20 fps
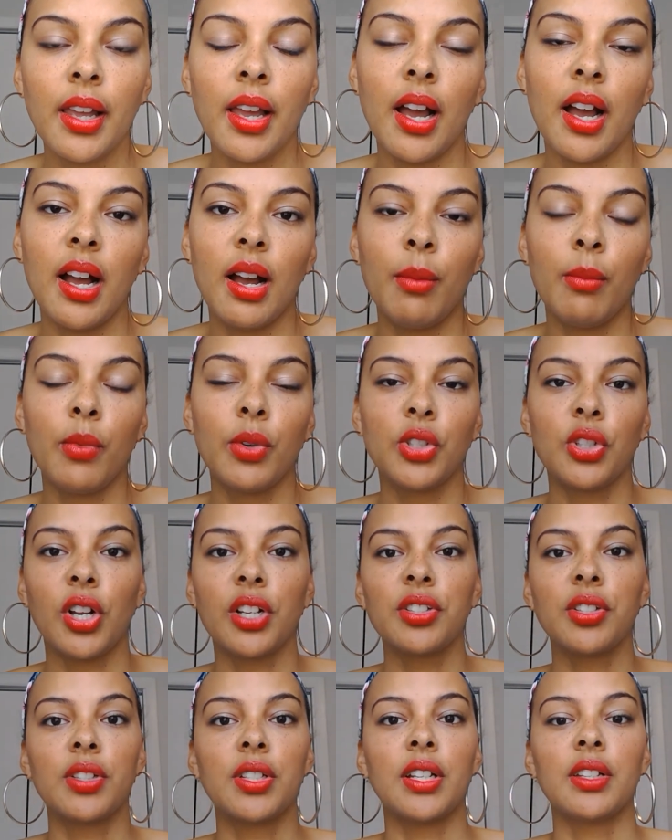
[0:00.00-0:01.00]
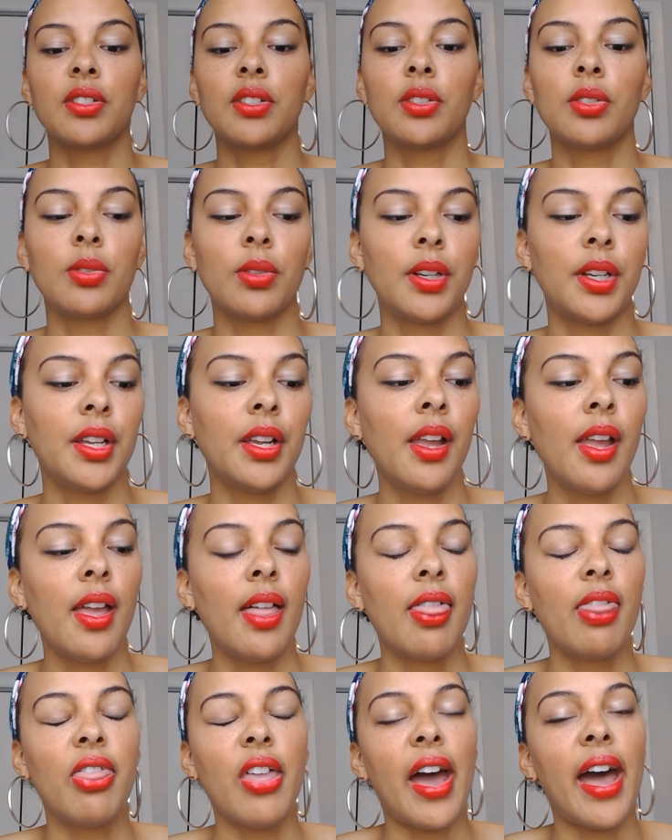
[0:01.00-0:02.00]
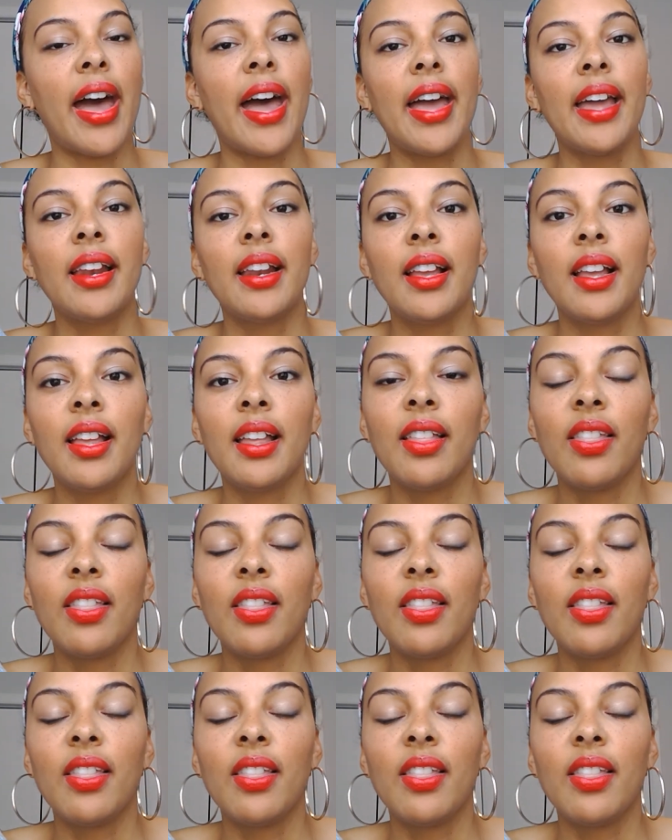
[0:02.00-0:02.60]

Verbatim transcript: um, which also tells the story, that